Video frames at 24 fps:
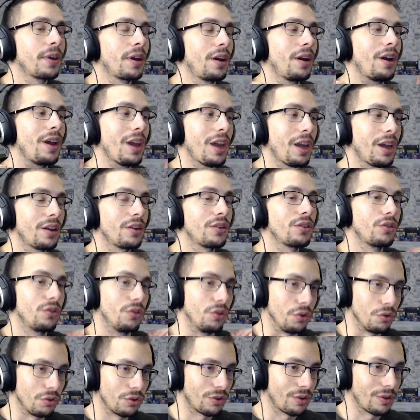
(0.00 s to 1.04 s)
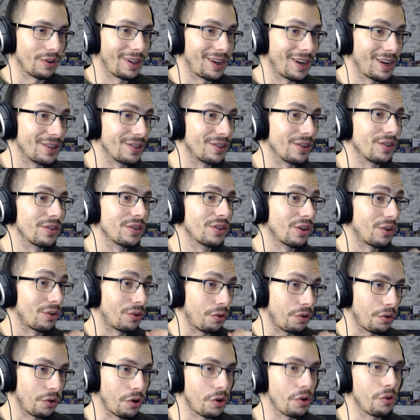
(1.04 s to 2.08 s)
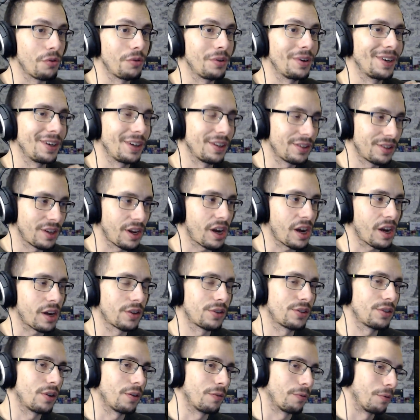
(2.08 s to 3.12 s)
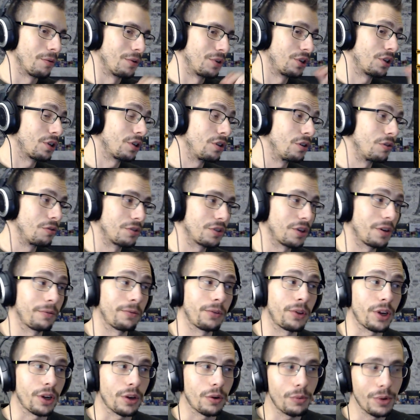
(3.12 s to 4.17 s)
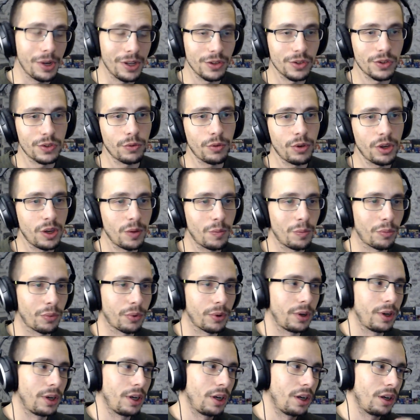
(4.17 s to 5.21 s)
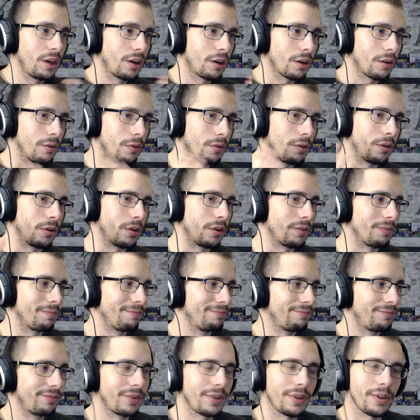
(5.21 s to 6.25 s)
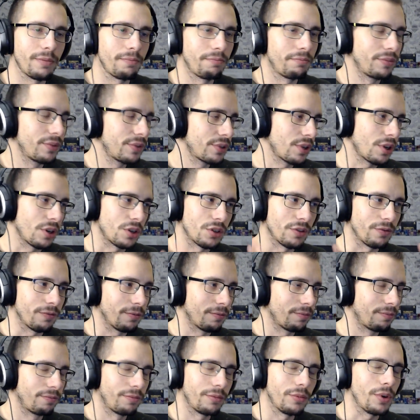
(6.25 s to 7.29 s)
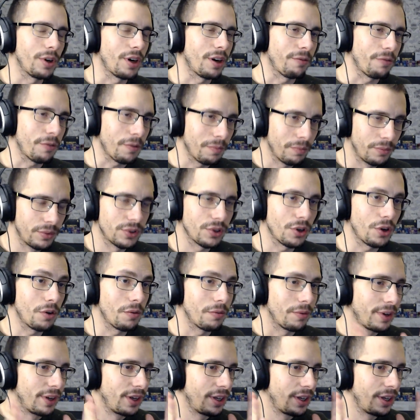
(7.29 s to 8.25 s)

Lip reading: and neutralizes her own attacks. Therefore, she can use stuff like Wind Sweep or such and whatever. So,